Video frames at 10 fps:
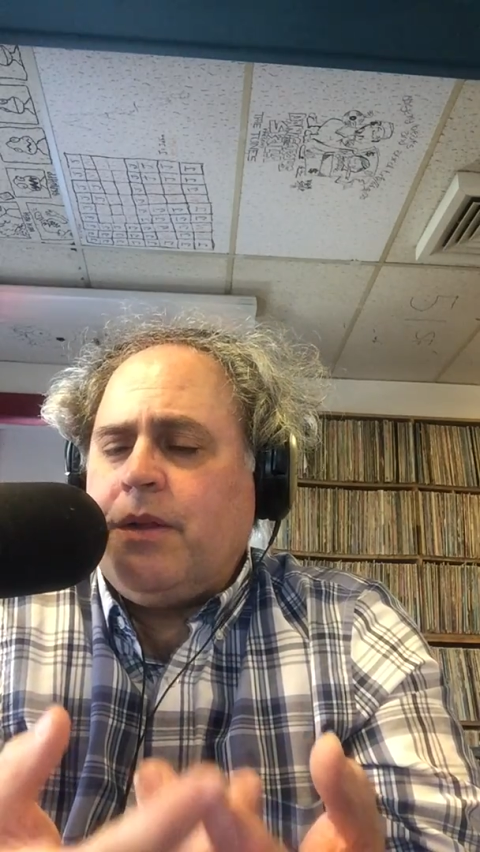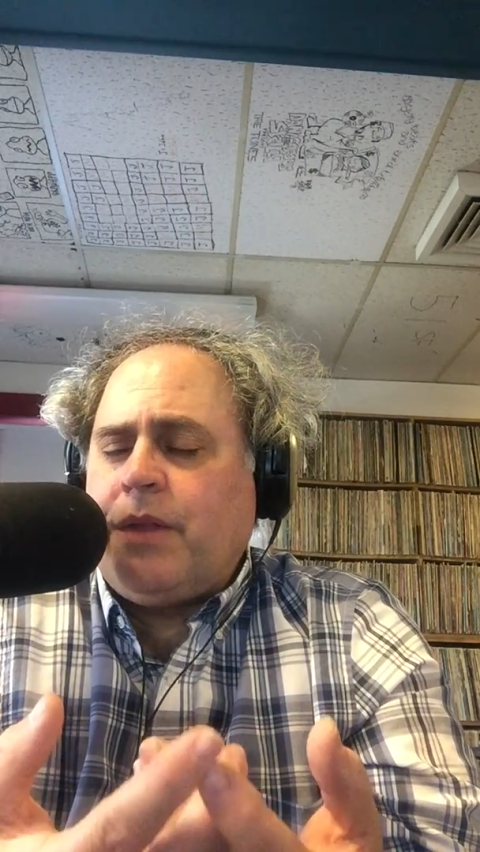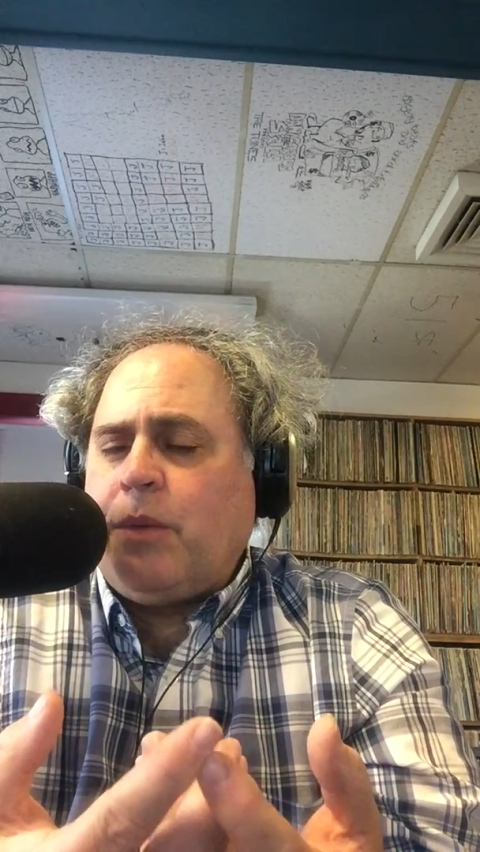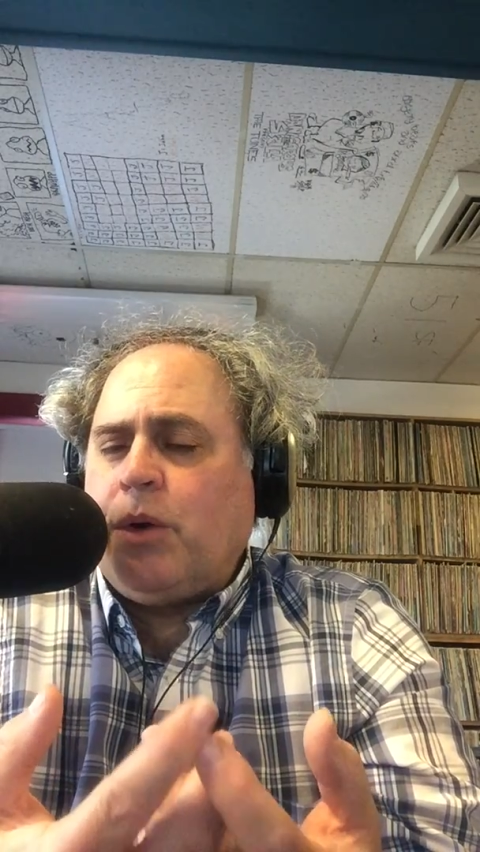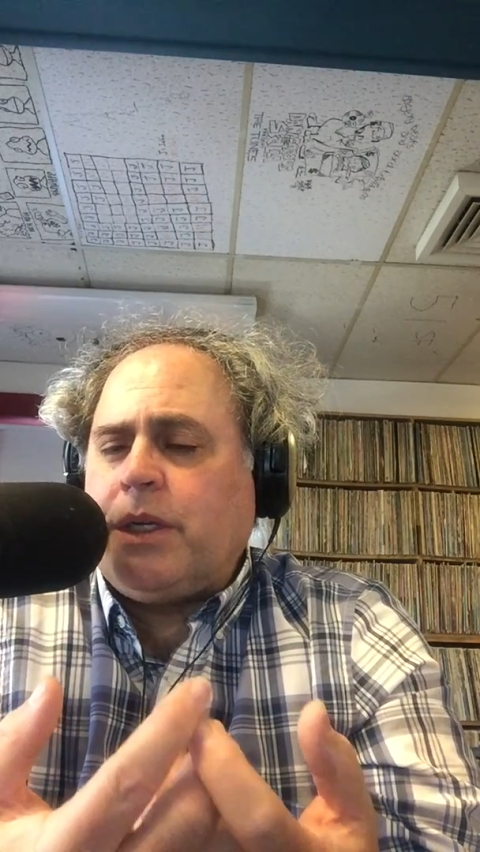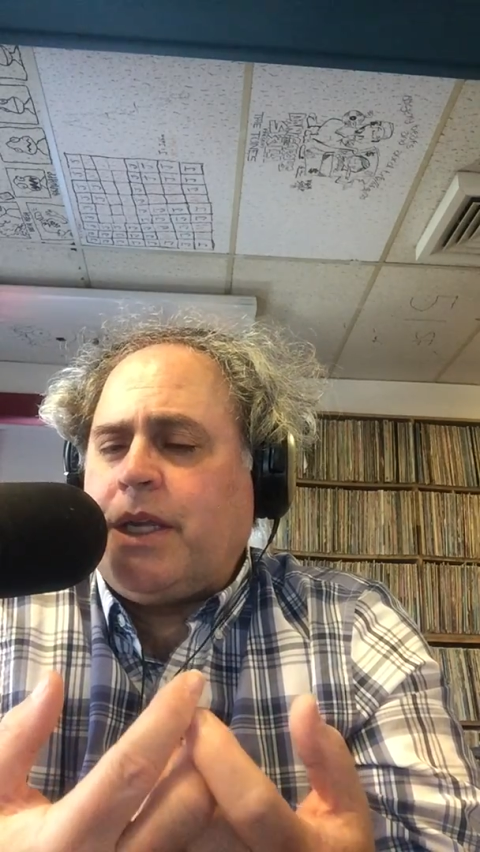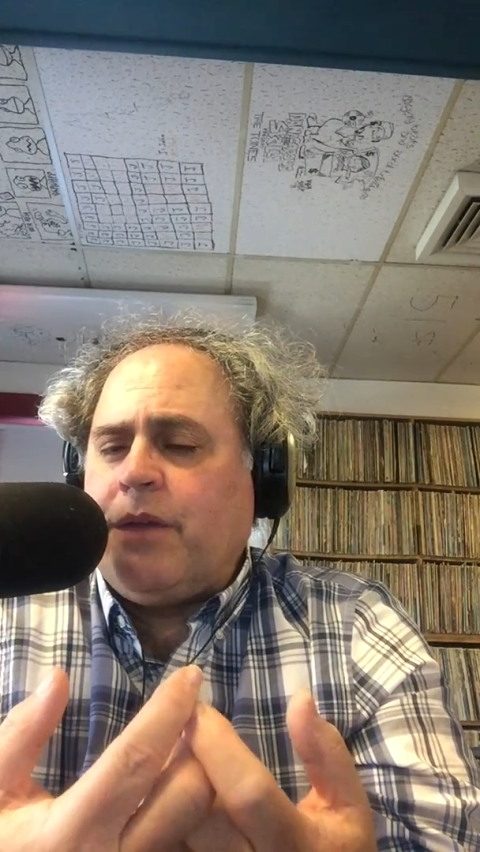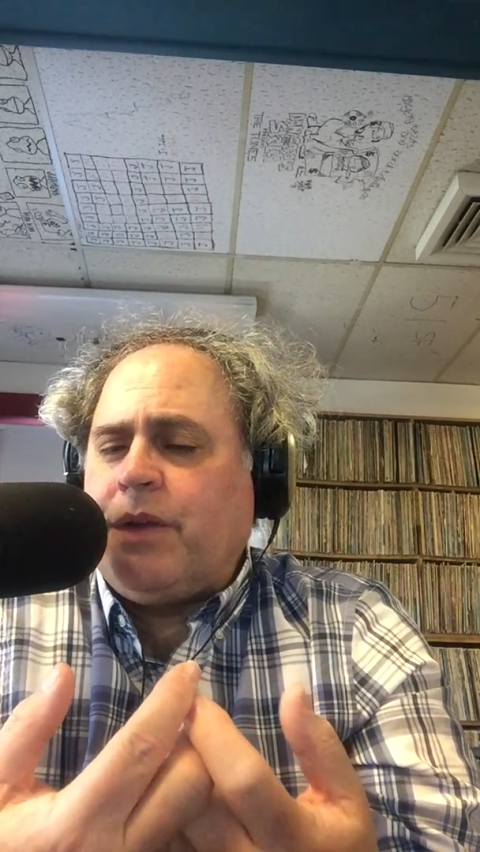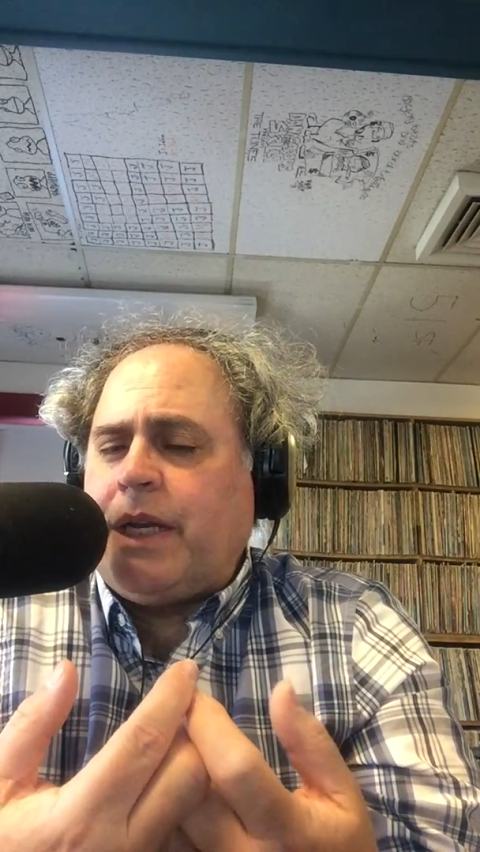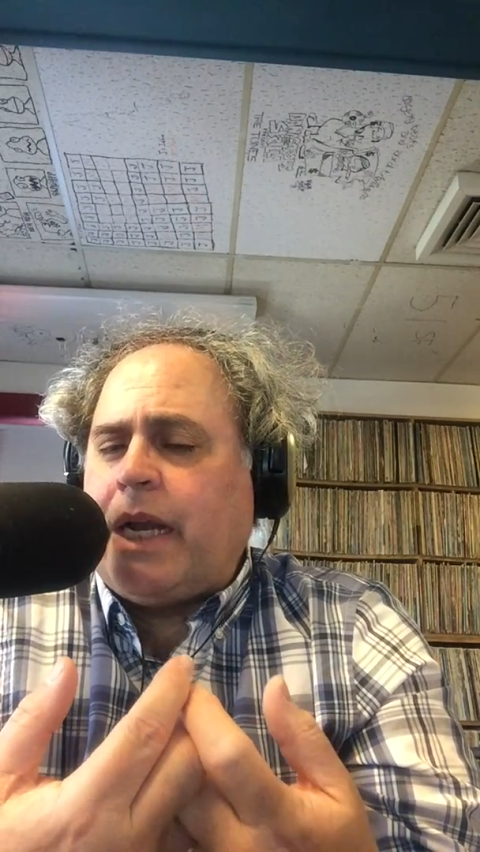They weren't
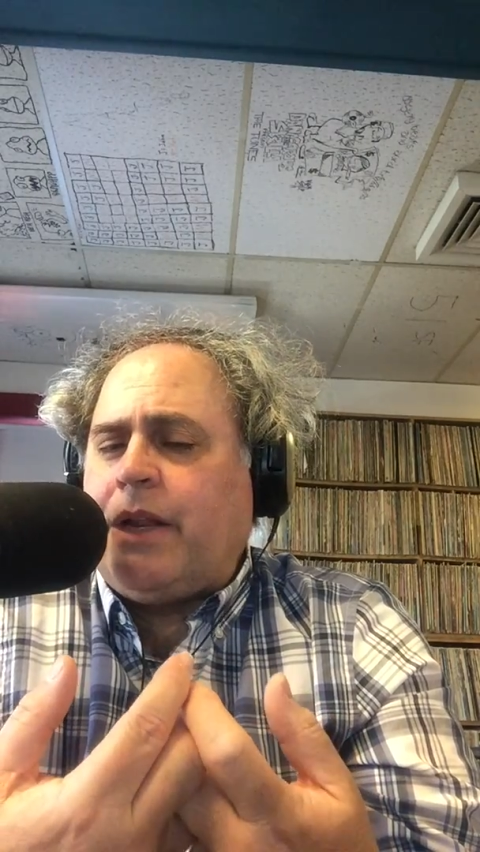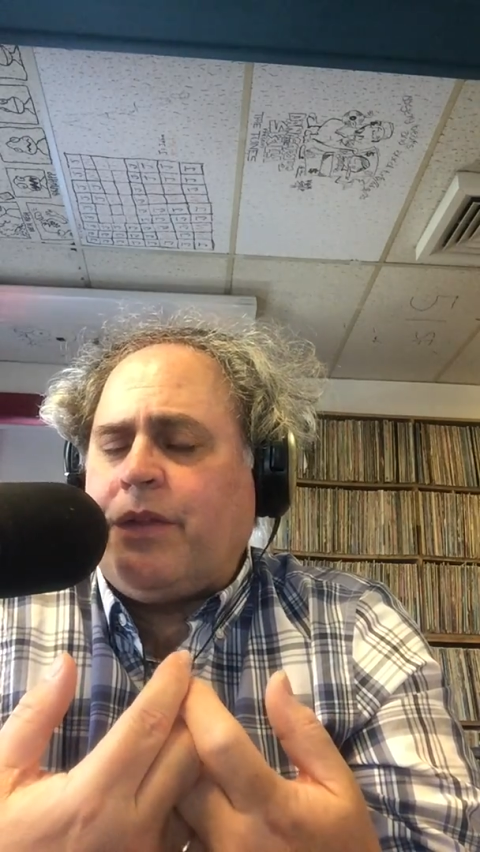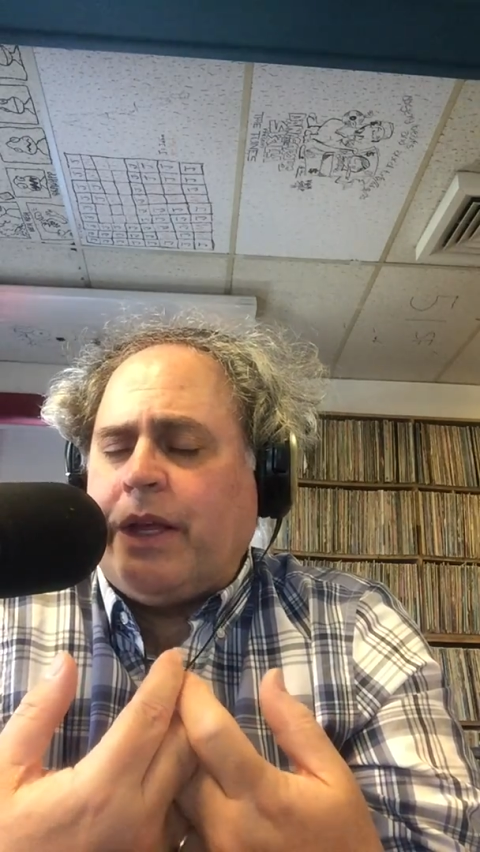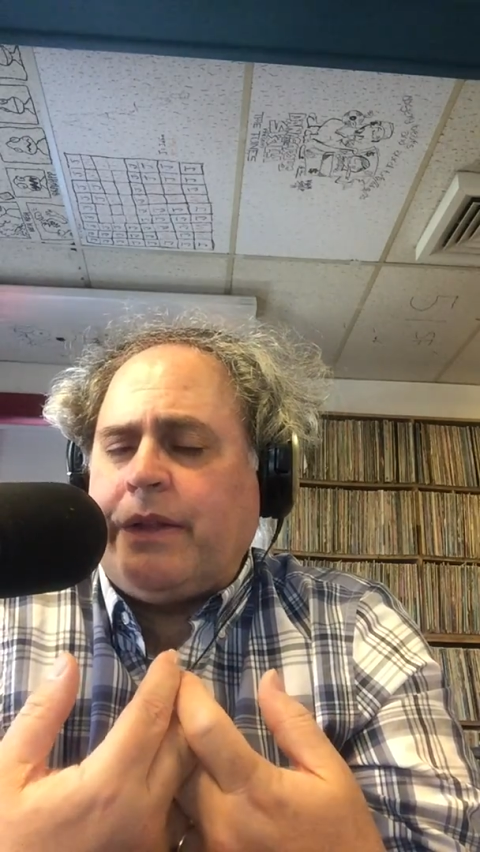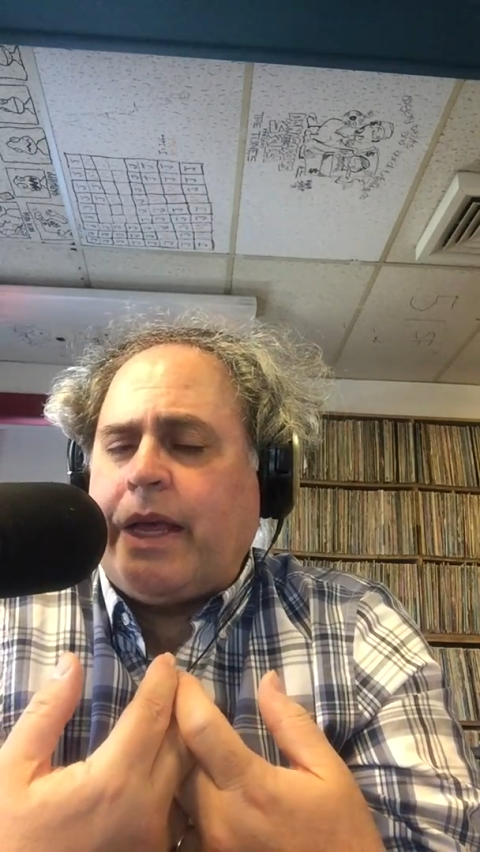given anything.